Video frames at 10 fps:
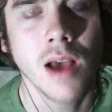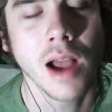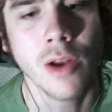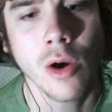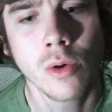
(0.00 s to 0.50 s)
I
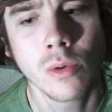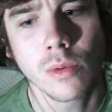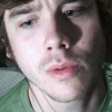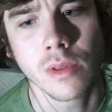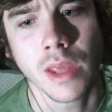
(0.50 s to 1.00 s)
know
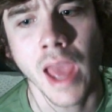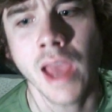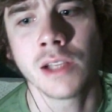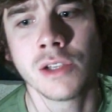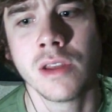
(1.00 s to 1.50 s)
the
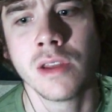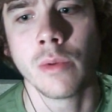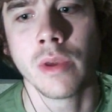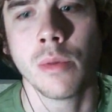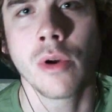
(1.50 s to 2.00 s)
cage that
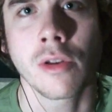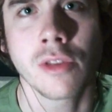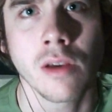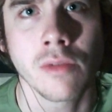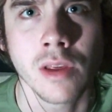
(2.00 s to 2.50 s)
we put
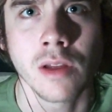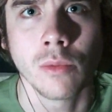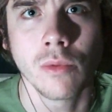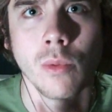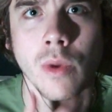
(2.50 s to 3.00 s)
ourselves in
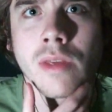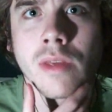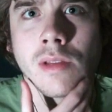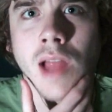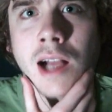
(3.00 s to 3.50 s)

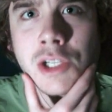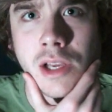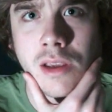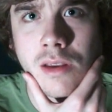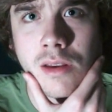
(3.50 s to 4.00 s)
with logic.